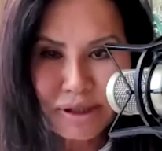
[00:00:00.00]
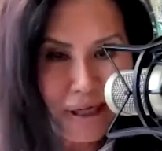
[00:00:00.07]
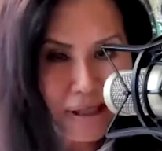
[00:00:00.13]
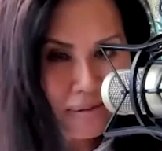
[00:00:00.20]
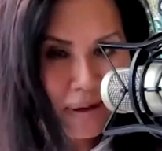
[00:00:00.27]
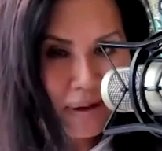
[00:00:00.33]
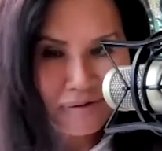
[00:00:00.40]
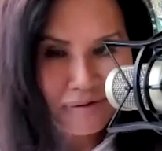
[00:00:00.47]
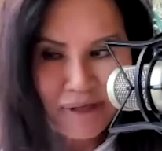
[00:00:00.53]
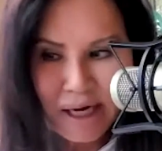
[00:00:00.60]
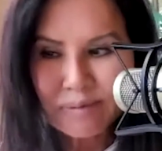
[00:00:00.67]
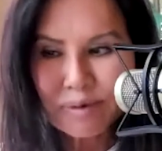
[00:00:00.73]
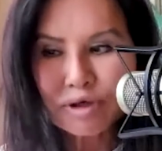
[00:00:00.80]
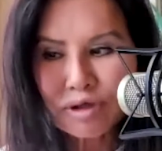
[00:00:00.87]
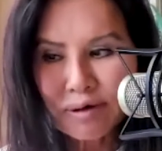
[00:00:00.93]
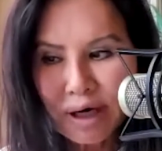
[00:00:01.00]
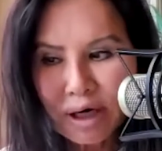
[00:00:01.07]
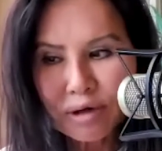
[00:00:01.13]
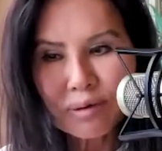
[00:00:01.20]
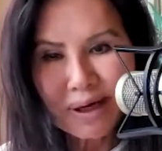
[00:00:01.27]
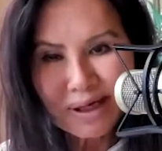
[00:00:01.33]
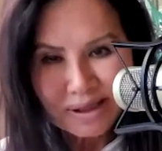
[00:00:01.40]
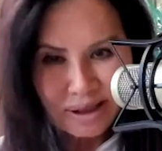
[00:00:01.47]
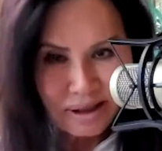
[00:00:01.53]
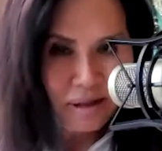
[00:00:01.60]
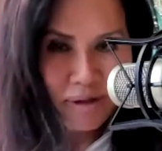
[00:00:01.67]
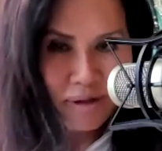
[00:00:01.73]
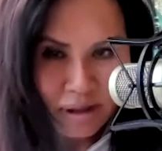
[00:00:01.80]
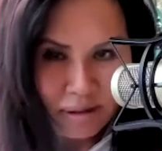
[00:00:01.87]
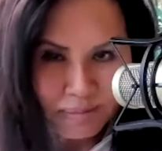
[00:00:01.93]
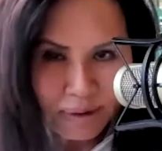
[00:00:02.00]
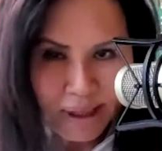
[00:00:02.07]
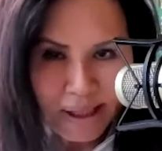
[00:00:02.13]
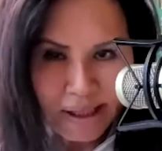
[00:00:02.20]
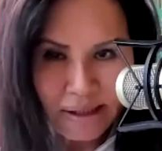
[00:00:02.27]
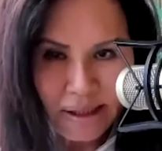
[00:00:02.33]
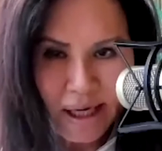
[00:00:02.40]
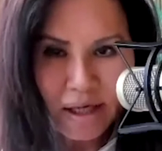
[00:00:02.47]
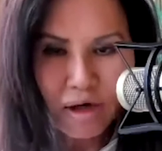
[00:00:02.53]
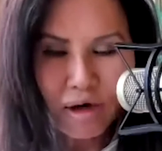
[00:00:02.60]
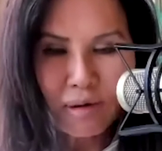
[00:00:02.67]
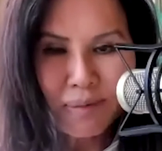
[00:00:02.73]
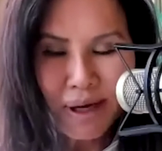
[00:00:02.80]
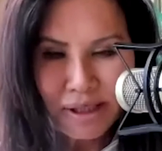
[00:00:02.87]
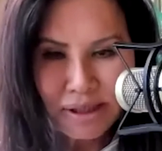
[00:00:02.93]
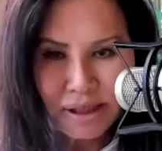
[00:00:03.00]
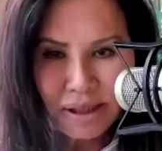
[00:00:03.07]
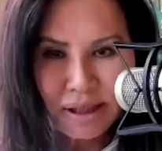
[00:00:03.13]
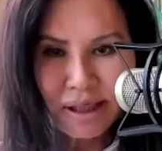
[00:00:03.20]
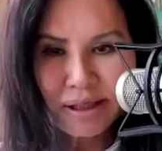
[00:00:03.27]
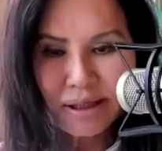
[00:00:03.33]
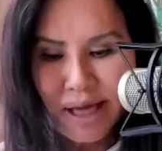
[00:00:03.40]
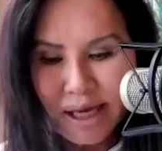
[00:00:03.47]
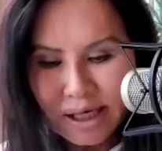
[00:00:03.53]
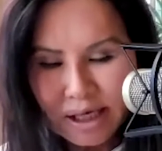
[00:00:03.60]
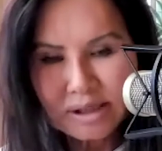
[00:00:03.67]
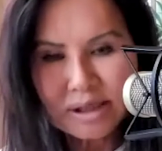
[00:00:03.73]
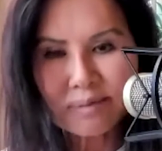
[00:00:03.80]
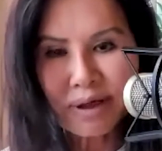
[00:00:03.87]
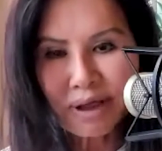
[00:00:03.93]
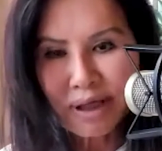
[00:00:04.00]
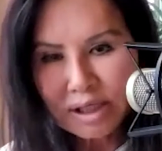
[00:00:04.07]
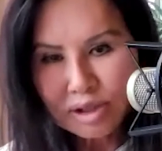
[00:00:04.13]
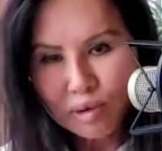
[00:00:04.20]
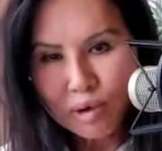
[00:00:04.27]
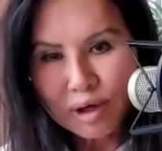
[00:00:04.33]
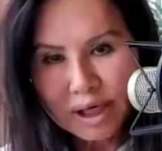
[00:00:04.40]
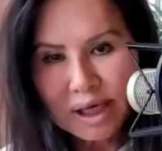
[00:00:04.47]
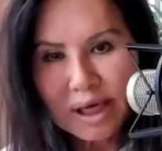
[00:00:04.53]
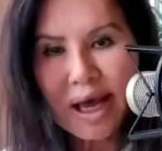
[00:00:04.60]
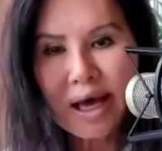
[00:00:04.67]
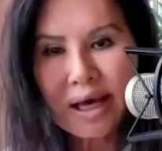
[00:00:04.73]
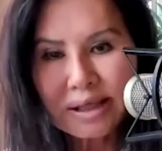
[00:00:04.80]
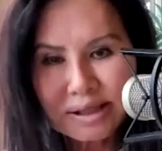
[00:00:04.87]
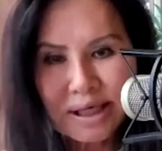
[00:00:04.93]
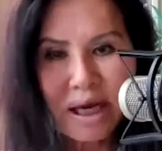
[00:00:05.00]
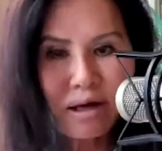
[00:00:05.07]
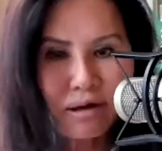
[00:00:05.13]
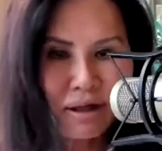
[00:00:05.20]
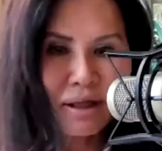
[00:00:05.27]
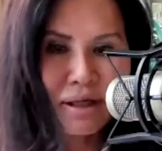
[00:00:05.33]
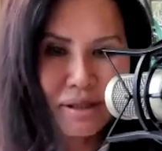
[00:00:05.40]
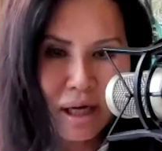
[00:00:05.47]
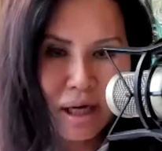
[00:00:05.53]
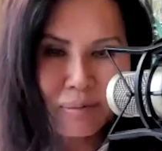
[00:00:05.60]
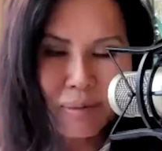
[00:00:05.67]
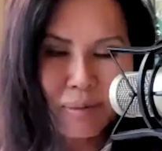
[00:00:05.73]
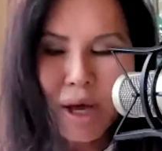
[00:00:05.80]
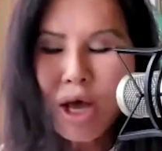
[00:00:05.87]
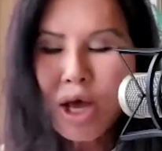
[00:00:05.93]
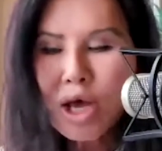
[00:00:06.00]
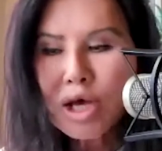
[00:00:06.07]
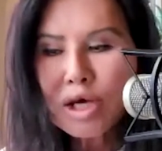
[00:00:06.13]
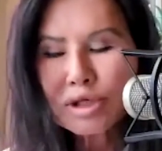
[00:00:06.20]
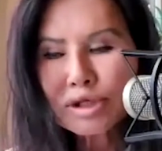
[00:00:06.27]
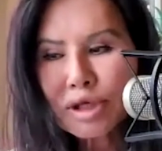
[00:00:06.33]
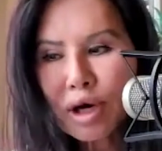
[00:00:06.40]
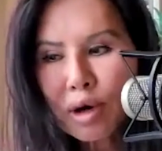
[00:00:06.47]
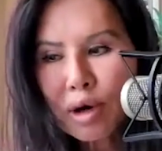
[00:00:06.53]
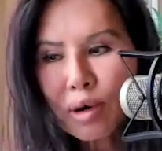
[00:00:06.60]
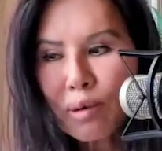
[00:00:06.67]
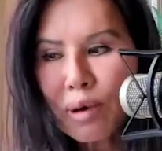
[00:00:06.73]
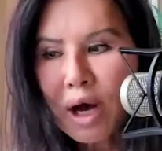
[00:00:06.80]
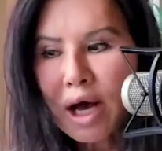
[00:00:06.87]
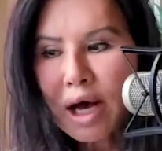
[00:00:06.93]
less amount of time, because you got all the right systems in place, and you're basically taking something that's working and scaling this up. So